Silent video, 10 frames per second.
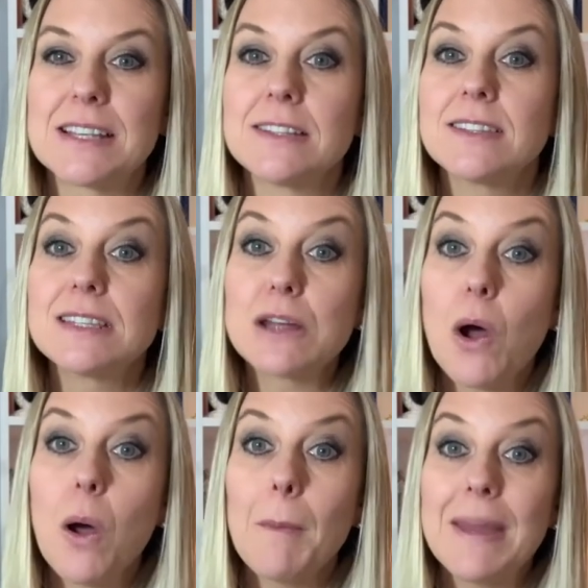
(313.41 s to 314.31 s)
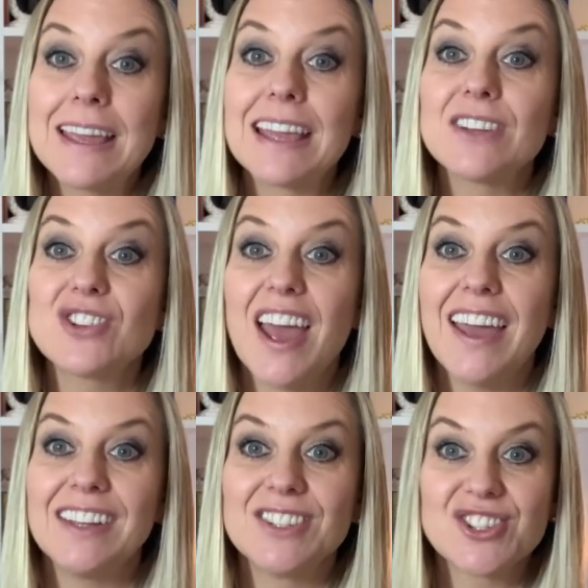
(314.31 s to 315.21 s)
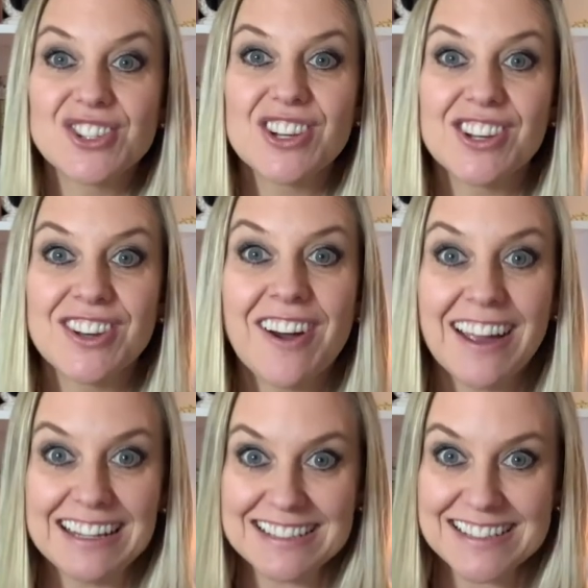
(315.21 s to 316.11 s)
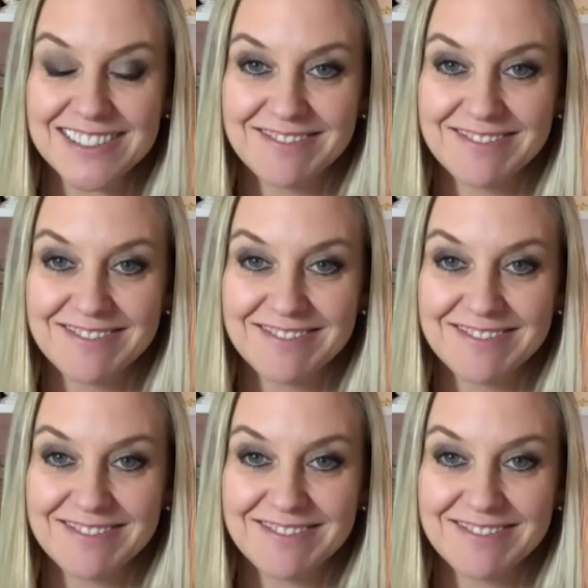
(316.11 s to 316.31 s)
and start making a change tonight.